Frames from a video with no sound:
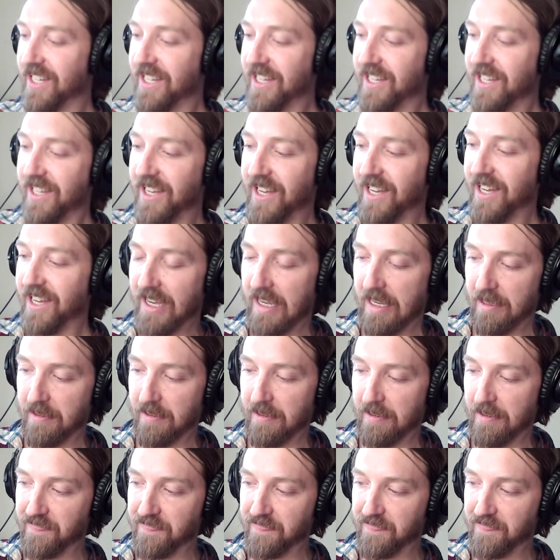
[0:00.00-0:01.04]

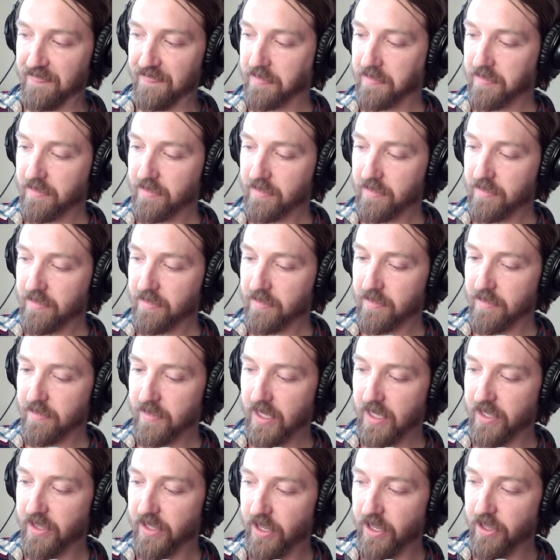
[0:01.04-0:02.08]

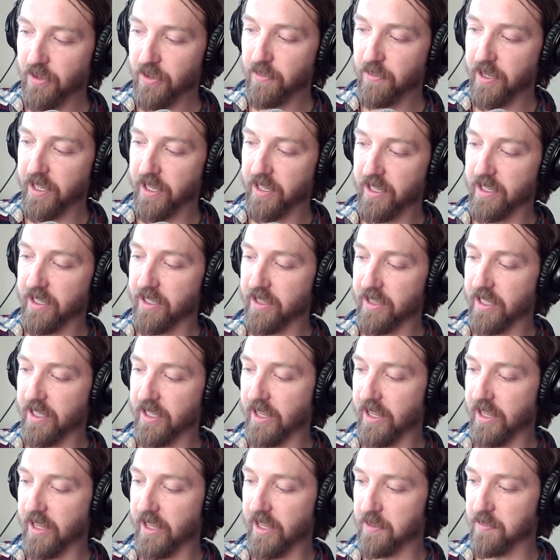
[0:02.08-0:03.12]
the other way that I
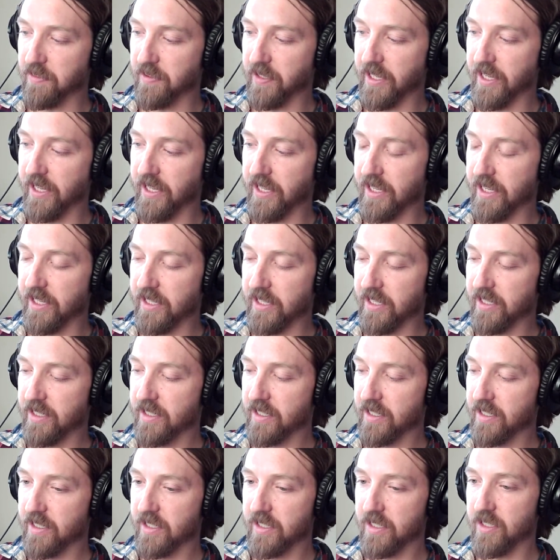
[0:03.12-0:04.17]
like to play it,
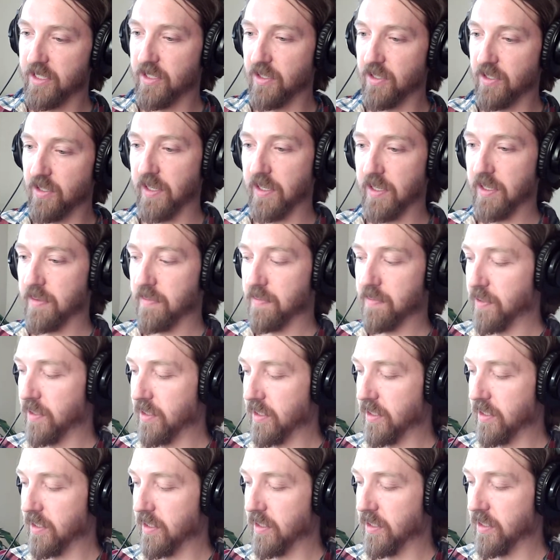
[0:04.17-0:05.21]
and so we can put
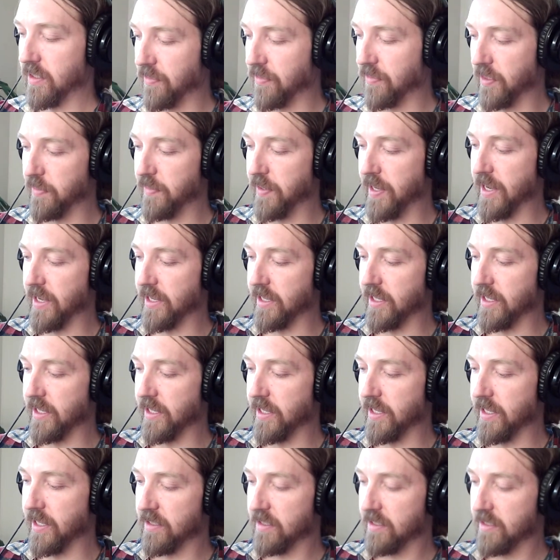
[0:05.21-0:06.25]
the top 3 back in,